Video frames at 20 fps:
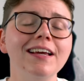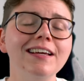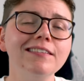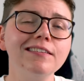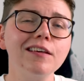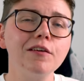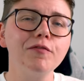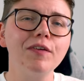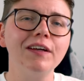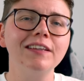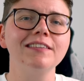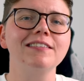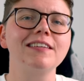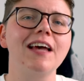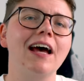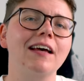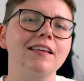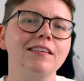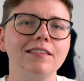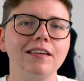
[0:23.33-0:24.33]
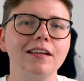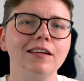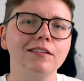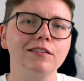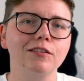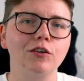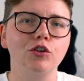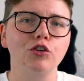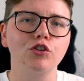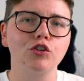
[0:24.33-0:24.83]
It's a fantastic
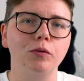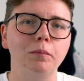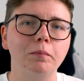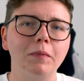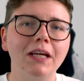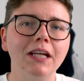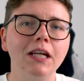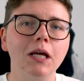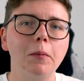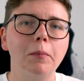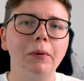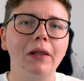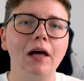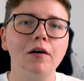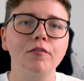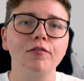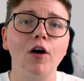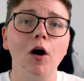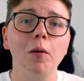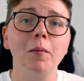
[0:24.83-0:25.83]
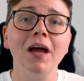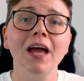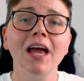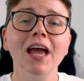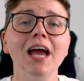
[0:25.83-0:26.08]
social media platform,